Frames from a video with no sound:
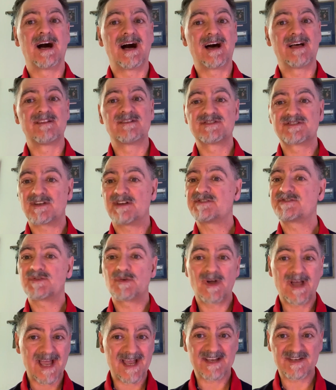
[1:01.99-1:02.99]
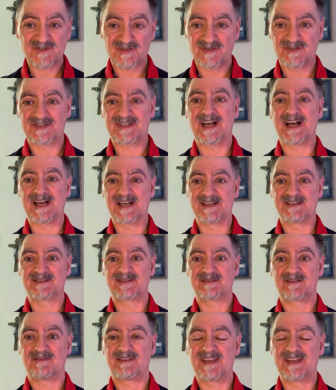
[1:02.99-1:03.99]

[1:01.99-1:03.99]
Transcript: Others also exercised.